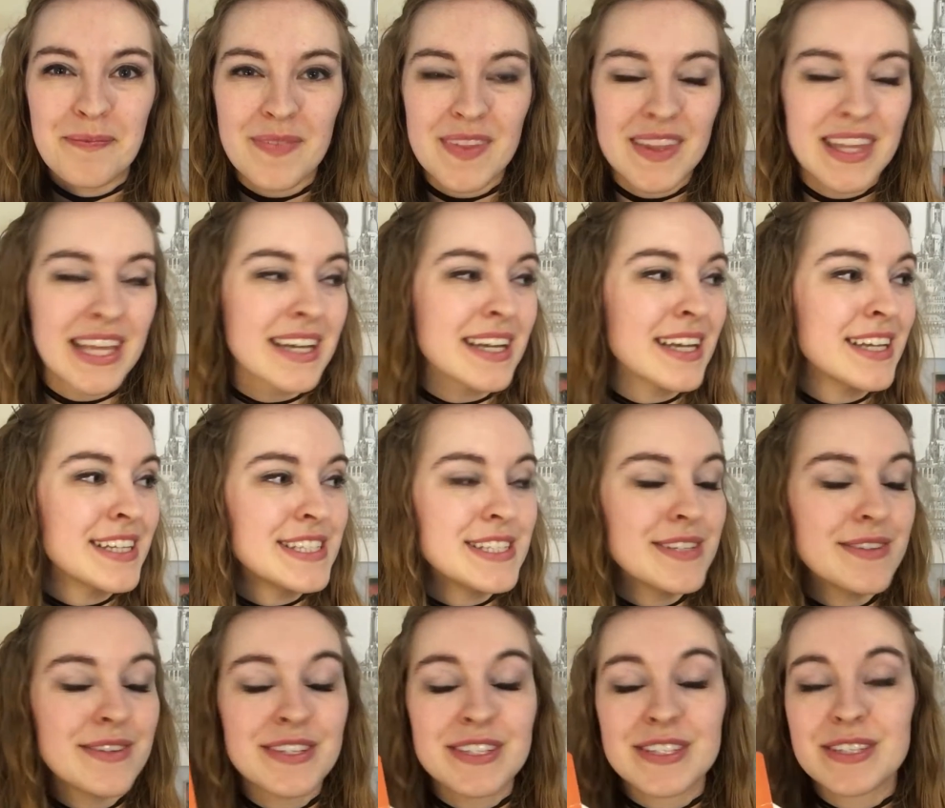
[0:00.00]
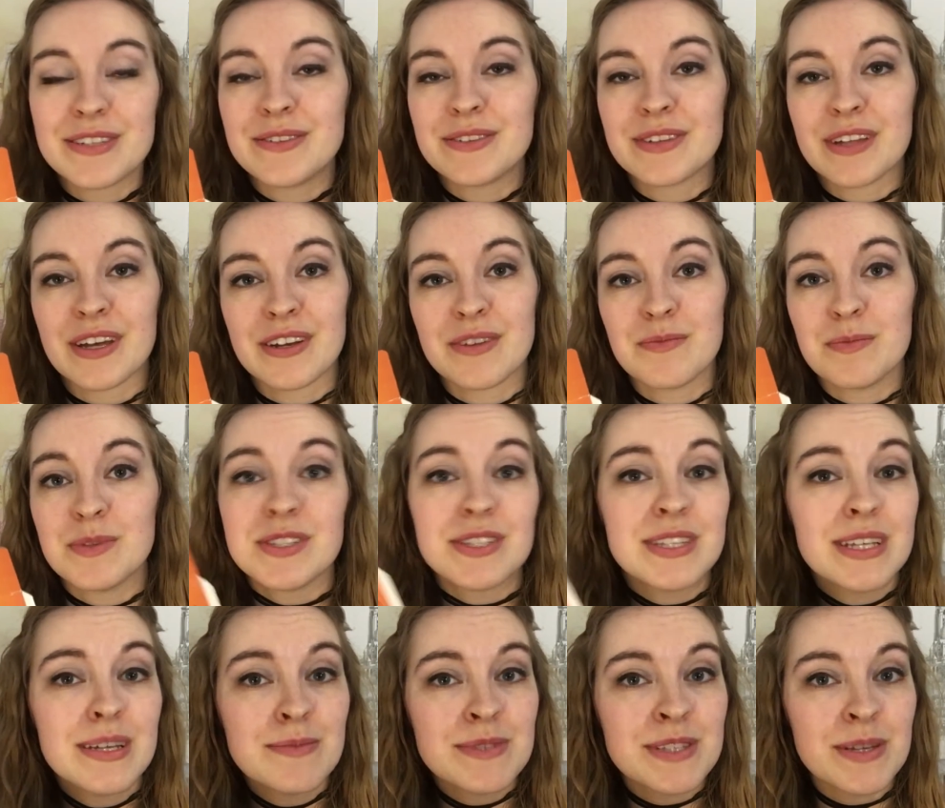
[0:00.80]
That gets you into a lot of
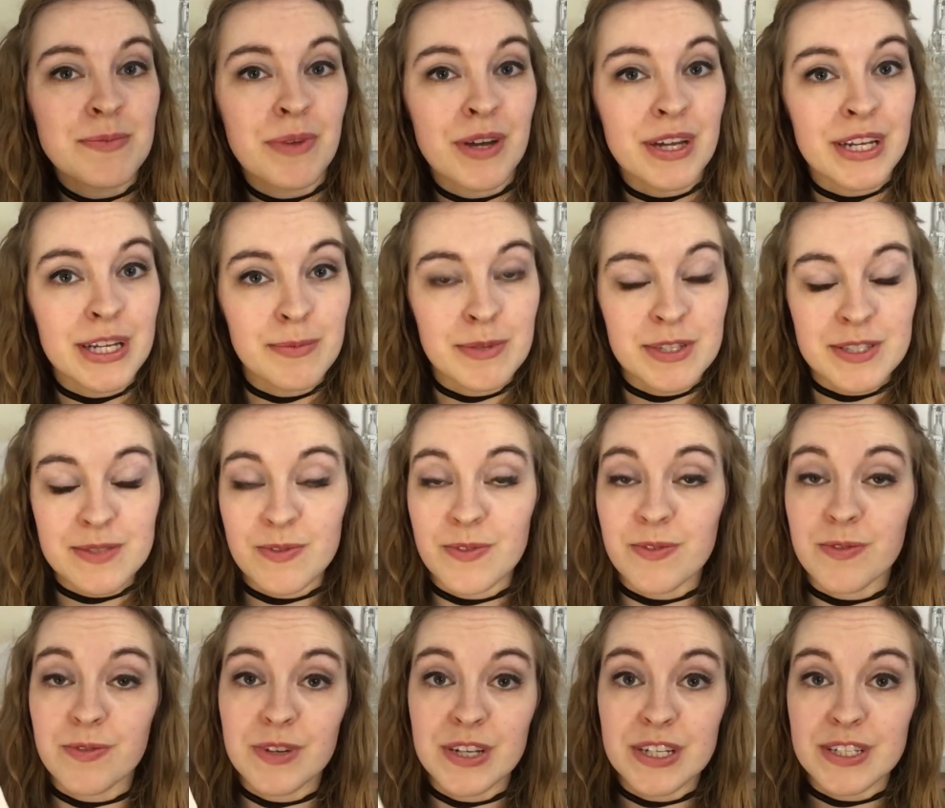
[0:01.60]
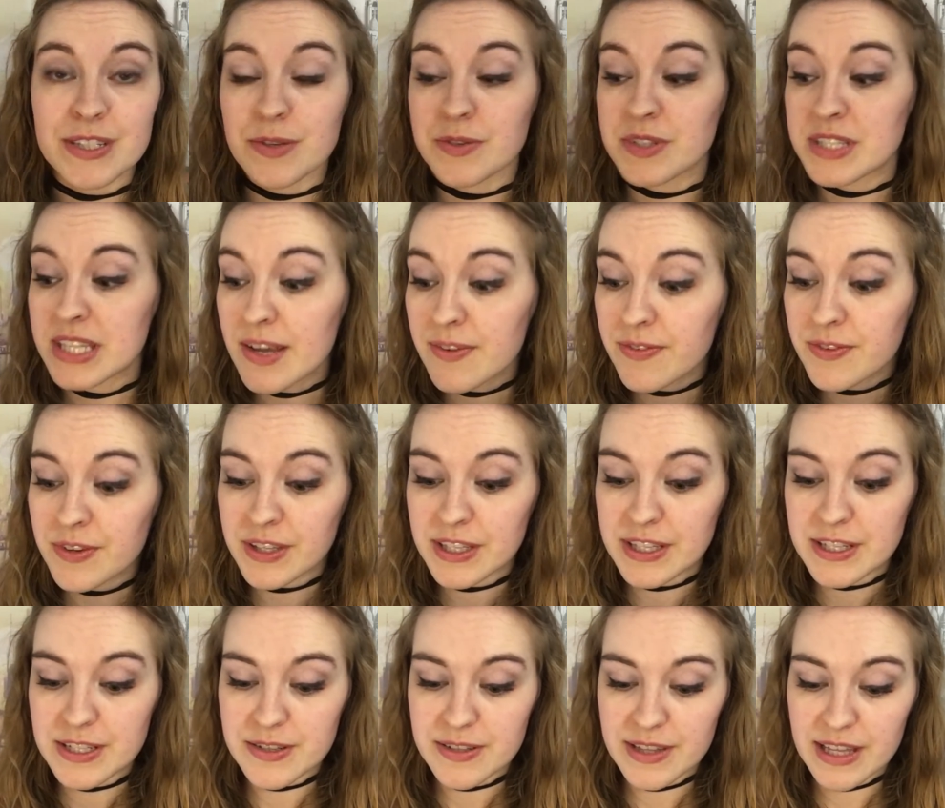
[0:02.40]
museums and monuments for free, so
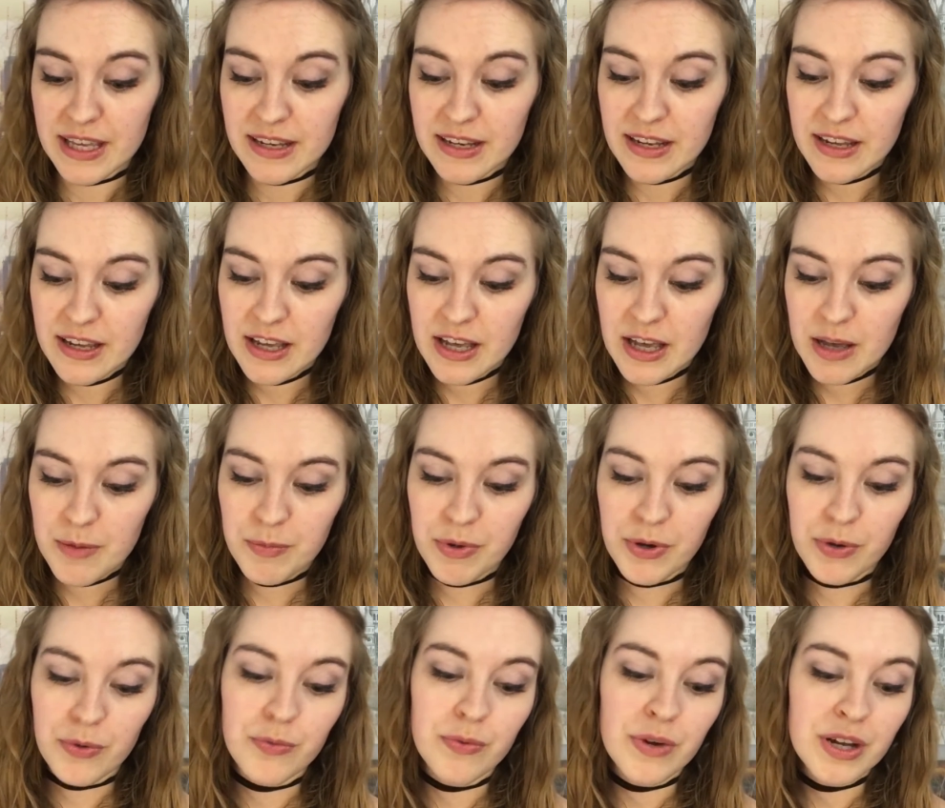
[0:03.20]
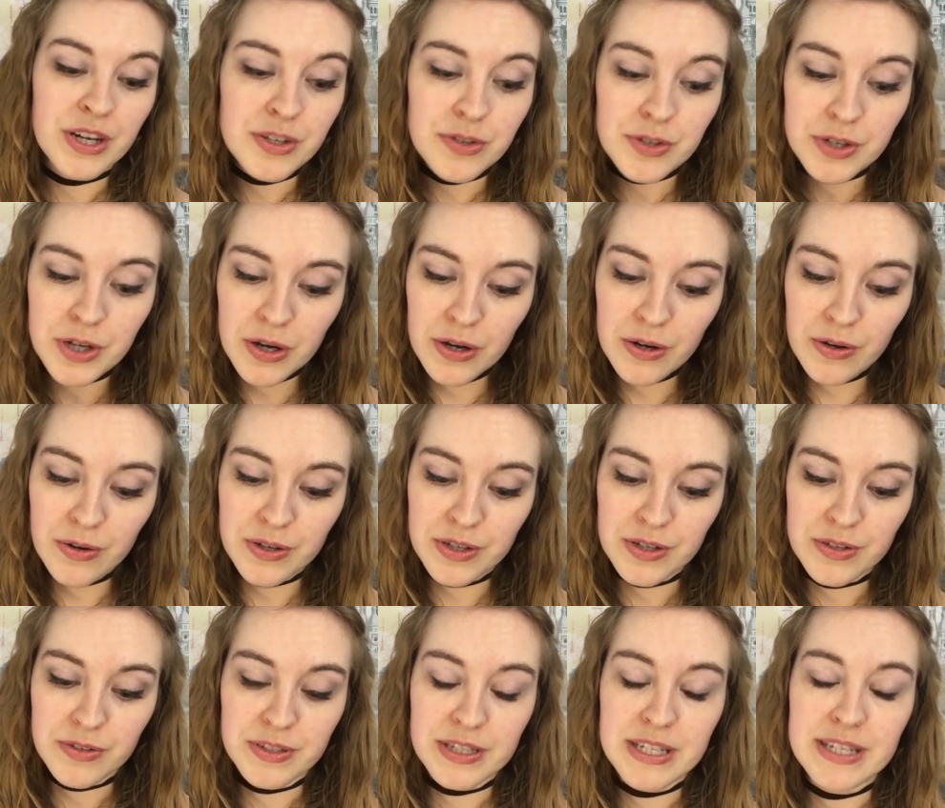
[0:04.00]
definitely do that. But when you go,
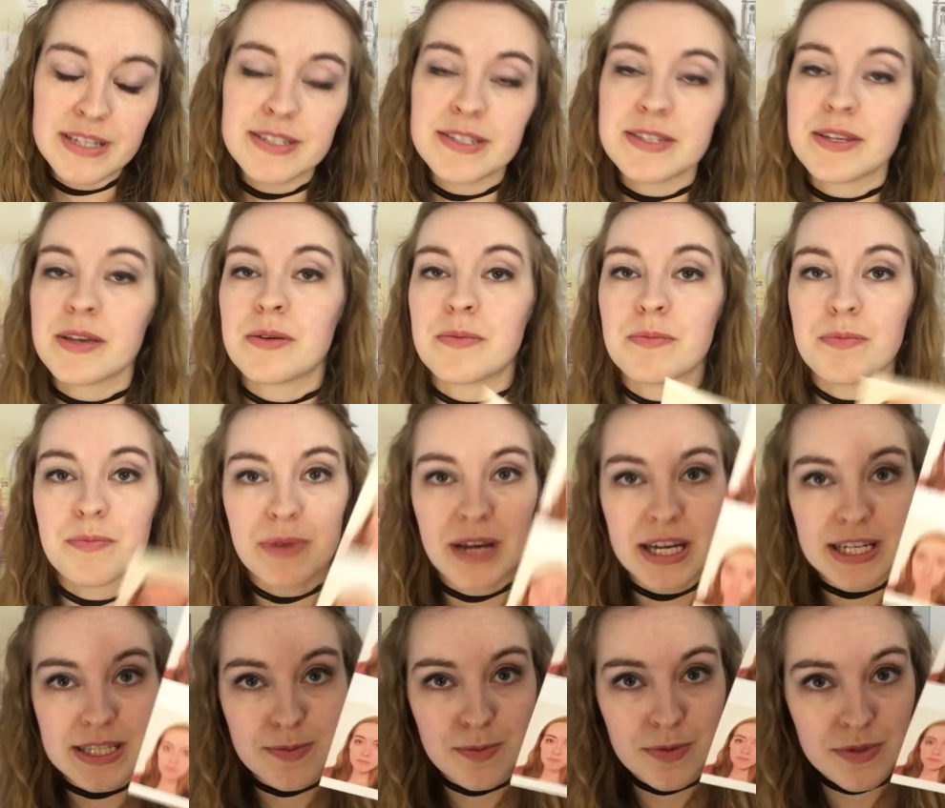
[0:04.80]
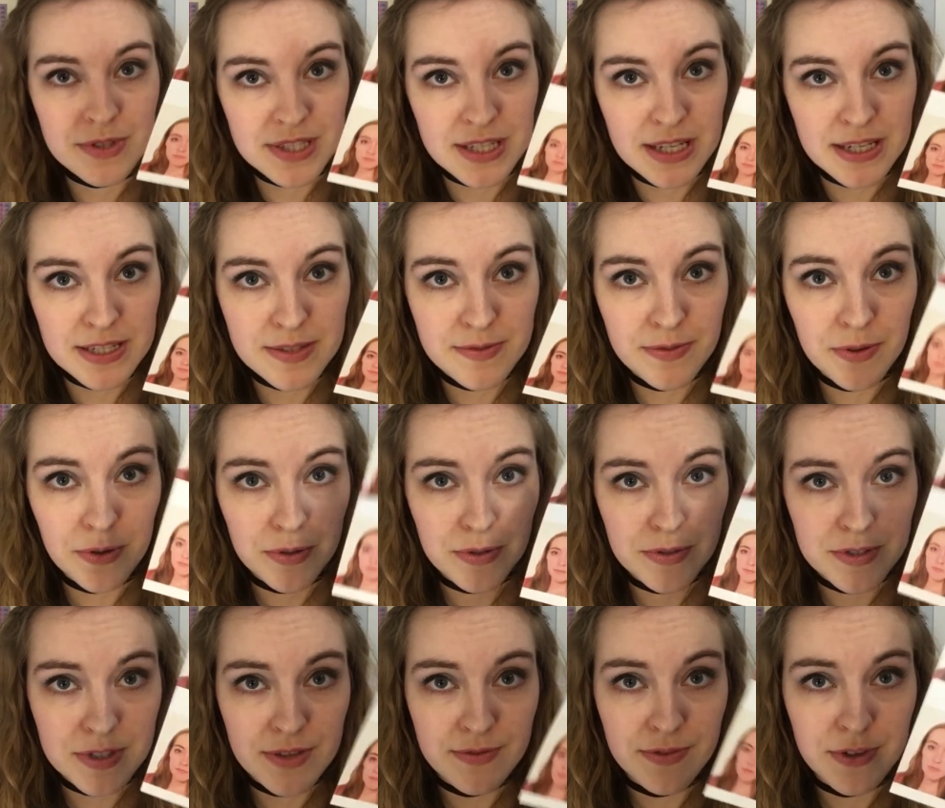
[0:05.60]
you'll need some passport-sized
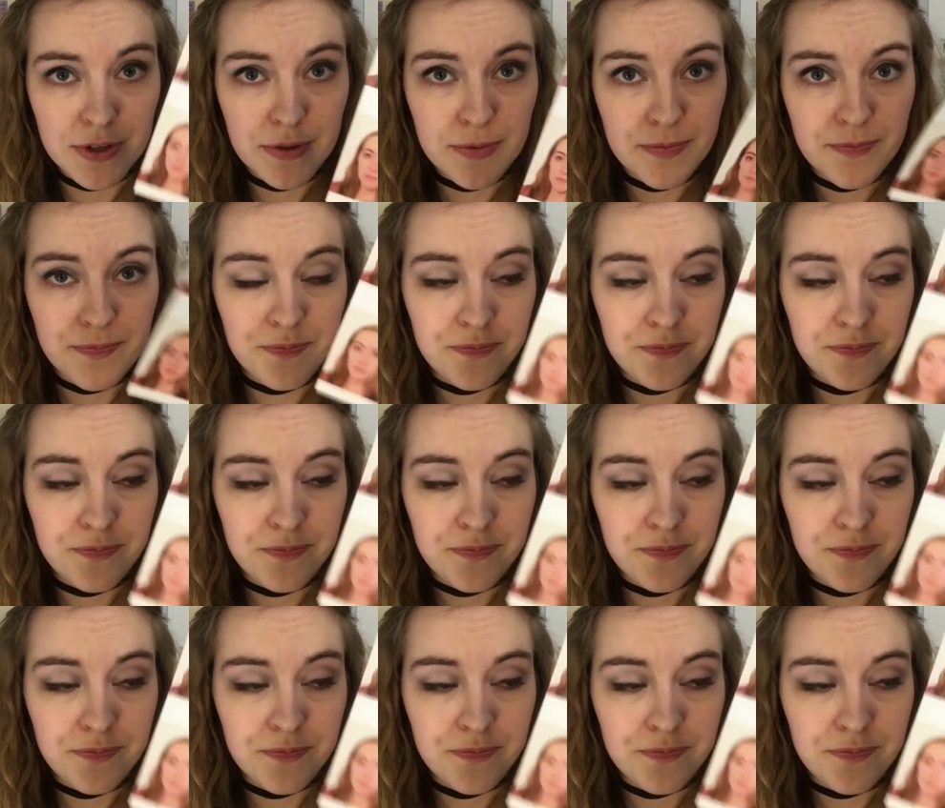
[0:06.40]
photos of you.